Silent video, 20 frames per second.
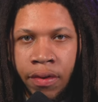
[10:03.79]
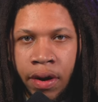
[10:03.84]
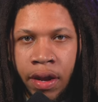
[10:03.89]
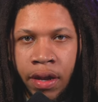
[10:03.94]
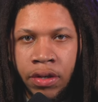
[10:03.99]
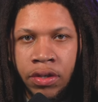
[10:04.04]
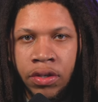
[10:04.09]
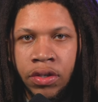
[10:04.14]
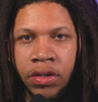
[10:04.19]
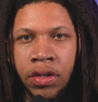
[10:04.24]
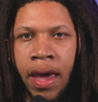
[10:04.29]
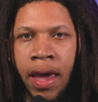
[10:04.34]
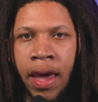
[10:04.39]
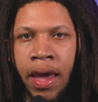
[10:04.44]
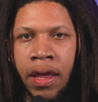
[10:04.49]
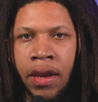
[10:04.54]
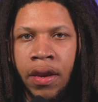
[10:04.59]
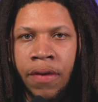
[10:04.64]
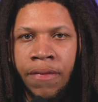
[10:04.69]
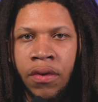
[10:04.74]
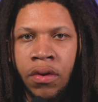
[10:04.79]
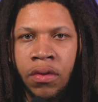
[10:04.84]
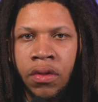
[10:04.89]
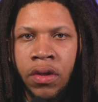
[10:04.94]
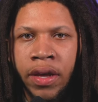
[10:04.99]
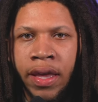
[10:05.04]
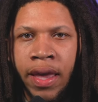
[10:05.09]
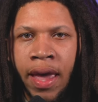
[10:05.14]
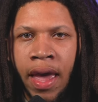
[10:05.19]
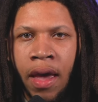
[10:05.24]
range. And if you
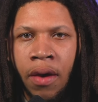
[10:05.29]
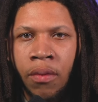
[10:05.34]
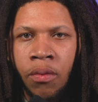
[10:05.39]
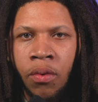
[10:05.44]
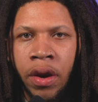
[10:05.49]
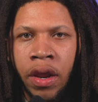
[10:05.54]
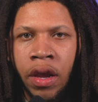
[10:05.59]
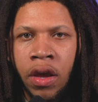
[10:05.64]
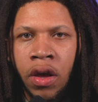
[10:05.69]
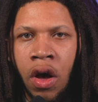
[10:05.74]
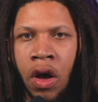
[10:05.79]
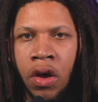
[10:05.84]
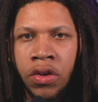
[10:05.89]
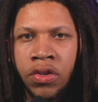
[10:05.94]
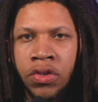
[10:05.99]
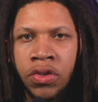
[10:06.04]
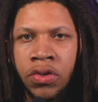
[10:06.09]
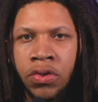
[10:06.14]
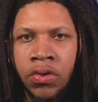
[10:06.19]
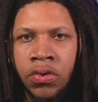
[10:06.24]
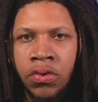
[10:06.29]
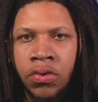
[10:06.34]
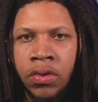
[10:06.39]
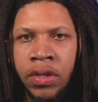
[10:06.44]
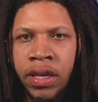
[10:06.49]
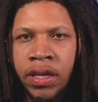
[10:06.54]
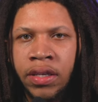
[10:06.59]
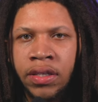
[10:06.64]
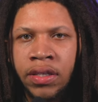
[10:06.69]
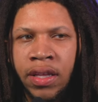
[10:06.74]
look at what it costs to
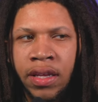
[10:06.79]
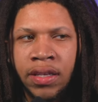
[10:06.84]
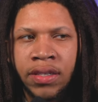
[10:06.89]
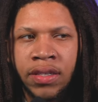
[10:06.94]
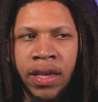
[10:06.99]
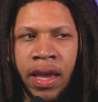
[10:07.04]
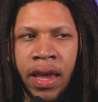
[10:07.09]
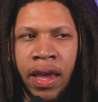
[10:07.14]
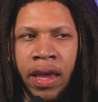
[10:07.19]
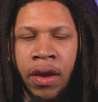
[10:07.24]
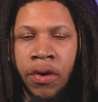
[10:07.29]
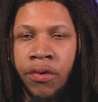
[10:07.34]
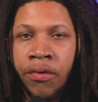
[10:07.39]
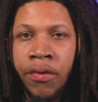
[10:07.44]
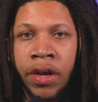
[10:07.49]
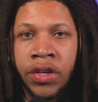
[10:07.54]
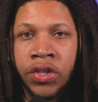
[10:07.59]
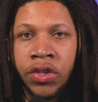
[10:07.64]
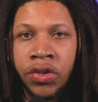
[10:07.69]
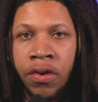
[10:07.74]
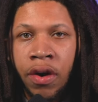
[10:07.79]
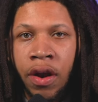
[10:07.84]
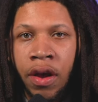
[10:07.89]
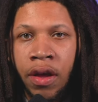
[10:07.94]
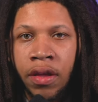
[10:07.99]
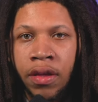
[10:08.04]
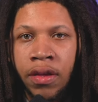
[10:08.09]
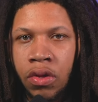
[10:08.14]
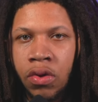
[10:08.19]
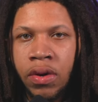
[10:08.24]
lease, let's say a
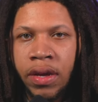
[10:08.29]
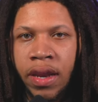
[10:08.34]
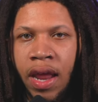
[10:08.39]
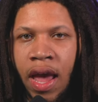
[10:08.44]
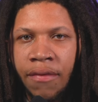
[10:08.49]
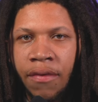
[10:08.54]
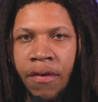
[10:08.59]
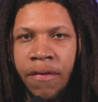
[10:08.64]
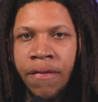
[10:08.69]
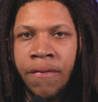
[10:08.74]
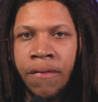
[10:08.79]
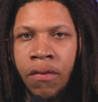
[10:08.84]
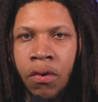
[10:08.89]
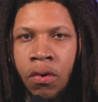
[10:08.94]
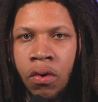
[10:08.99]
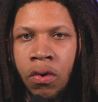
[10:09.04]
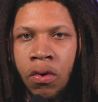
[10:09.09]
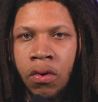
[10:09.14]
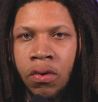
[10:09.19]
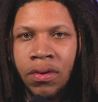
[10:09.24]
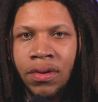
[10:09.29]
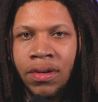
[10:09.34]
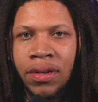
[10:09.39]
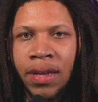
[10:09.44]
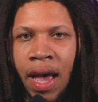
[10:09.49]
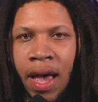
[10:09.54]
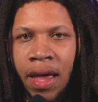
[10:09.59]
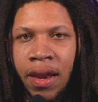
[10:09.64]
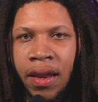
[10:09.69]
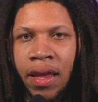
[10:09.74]
restaurant, you could have a full
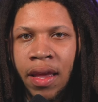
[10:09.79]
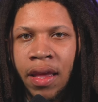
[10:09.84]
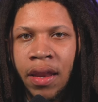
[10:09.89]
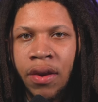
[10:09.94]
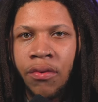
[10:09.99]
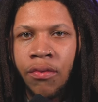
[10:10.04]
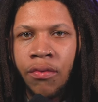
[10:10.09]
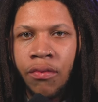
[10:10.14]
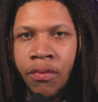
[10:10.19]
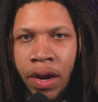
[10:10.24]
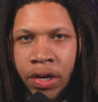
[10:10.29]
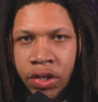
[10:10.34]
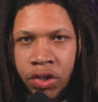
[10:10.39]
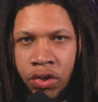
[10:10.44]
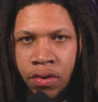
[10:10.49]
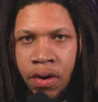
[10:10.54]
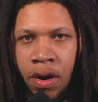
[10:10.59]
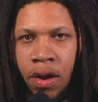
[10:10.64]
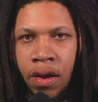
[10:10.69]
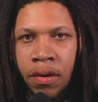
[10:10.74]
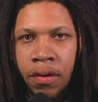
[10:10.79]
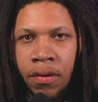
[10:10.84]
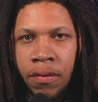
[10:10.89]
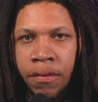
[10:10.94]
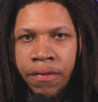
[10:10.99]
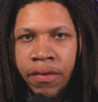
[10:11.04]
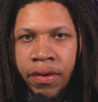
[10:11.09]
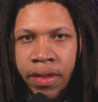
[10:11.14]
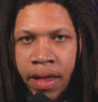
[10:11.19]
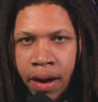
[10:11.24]
dine-in restaurant
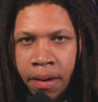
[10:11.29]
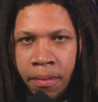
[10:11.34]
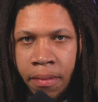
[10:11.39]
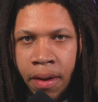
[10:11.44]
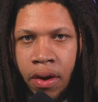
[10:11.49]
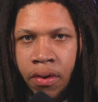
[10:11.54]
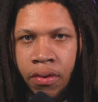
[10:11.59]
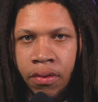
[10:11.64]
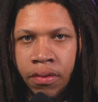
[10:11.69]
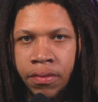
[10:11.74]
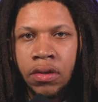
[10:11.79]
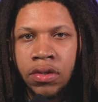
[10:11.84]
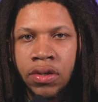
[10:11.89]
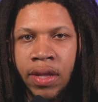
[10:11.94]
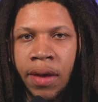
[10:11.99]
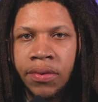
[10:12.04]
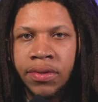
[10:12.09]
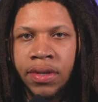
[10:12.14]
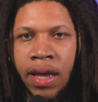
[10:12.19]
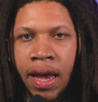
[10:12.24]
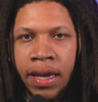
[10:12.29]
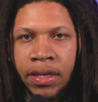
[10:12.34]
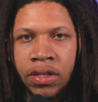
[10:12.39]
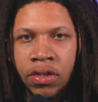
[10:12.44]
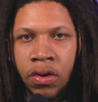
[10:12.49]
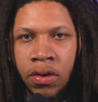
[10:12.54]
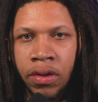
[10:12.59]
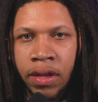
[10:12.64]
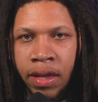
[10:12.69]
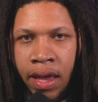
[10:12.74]
for that amount. So that was the
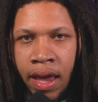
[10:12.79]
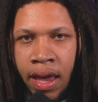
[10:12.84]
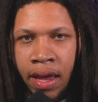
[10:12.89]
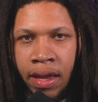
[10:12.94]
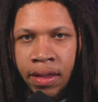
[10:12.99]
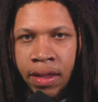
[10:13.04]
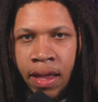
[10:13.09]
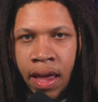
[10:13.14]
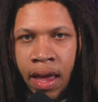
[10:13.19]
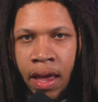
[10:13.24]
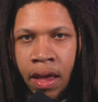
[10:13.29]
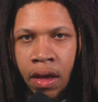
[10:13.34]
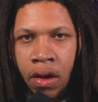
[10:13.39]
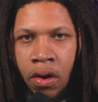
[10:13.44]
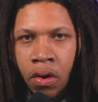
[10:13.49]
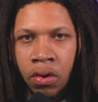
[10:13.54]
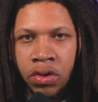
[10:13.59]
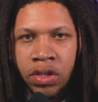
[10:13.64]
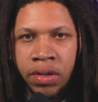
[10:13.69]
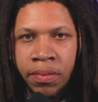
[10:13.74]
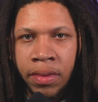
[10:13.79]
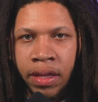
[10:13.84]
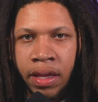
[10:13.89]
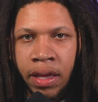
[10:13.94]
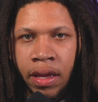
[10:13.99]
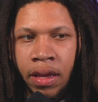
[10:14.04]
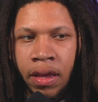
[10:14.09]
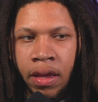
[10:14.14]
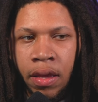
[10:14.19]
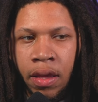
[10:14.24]
icing on the cake that
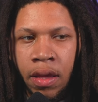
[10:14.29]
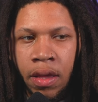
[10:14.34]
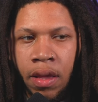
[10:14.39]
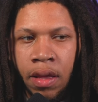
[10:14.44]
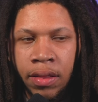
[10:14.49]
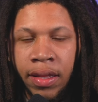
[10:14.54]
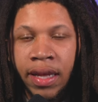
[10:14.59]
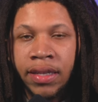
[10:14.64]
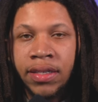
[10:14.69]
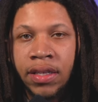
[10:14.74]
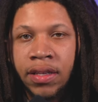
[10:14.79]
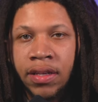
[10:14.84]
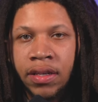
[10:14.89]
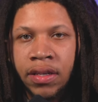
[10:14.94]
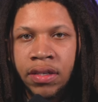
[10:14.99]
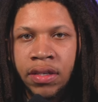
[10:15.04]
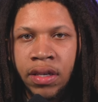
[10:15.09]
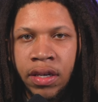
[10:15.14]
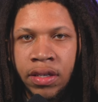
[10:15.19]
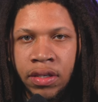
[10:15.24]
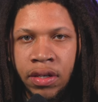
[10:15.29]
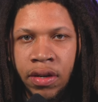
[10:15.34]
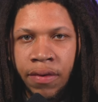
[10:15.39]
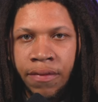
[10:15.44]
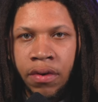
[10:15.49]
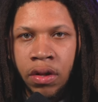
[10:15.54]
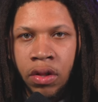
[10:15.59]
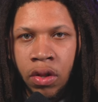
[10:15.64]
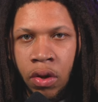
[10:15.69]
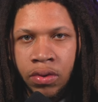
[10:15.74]
ultimately led to the decision
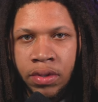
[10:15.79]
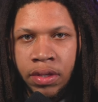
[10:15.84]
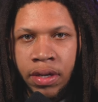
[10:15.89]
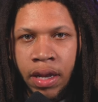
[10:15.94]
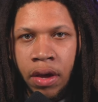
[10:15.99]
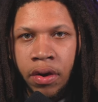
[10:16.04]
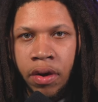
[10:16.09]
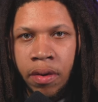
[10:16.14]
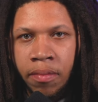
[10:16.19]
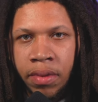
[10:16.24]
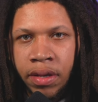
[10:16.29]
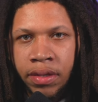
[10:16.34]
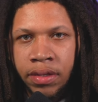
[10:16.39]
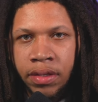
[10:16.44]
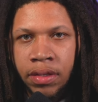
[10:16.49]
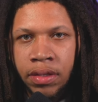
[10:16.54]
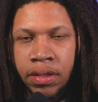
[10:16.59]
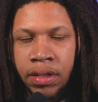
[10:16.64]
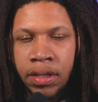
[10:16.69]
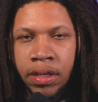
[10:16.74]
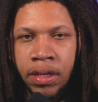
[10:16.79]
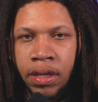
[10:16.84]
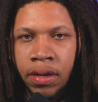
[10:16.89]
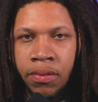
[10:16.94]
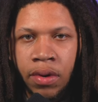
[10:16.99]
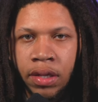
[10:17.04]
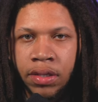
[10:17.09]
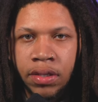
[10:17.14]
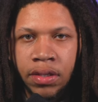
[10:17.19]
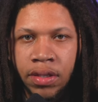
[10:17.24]
of closing down our business. And it
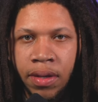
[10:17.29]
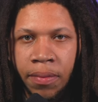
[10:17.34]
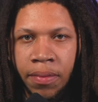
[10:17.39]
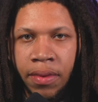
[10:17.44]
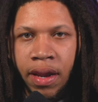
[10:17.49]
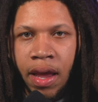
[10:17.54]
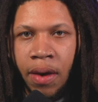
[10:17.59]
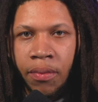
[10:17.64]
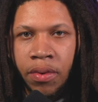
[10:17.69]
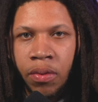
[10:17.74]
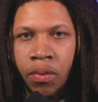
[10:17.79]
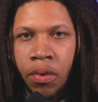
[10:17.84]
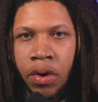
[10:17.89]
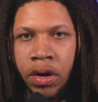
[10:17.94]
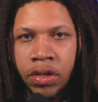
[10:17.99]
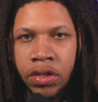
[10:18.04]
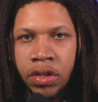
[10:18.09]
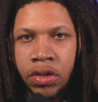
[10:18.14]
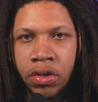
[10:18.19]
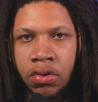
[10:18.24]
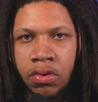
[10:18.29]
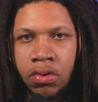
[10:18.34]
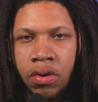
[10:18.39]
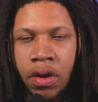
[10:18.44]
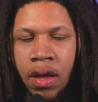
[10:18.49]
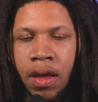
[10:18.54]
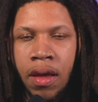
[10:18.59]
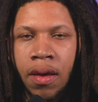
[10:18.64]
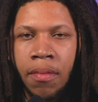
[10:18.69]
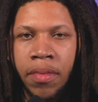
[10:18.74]
wasn't something that we wanted to do,
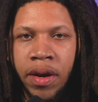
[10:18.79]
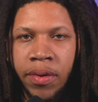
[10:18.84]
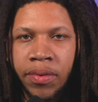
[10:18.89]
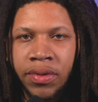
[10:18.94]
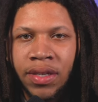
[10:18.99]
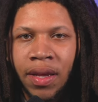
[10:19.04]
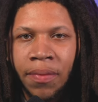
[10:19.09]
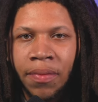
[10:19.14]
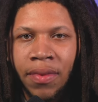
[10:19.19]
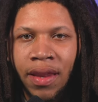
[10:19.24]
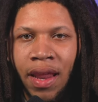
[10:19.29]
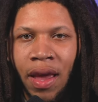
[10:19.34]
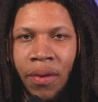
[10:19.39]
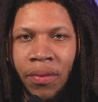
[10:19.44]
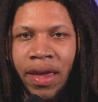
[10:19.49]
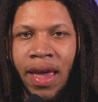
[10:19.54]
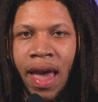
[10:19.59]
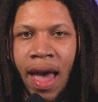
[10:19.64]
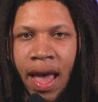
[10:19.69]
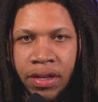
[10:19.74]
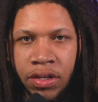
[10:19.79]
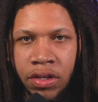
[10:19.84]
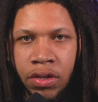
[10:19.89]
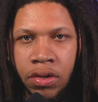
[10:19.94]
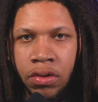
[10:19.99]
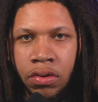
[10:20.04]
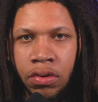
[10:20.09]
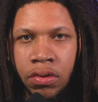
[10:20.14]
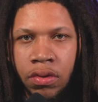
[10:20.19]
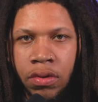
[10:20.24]
but it was something that we had to
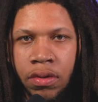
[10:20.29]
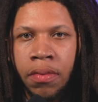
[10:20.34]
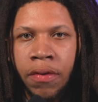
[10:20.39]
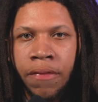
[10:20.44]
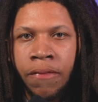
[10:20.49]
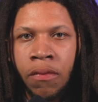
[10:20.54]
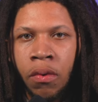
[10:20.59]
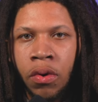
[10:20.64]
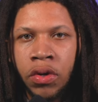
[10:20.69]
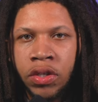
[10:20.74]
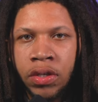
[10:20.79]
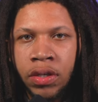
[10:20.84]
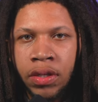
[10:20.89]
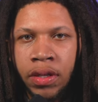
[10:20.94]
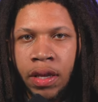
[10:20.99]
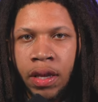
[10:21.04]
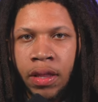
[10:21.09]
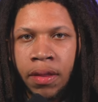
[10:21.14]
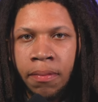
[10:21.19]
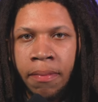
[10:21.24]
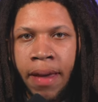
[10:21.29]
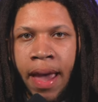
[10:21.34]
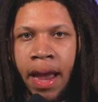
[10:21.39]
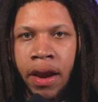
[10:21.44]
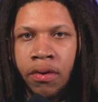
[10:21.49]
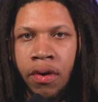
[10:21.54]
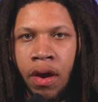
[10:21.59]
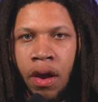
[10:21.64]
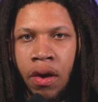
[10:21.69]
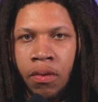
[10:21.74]
do. But fortunately, in the
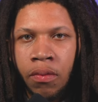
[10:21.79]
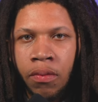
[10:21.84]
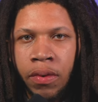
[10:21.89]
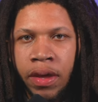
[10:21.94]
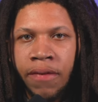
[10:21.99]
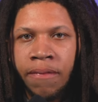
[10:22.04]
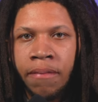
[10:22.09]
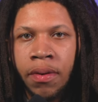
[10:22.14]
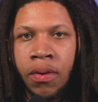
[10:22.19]
background, we've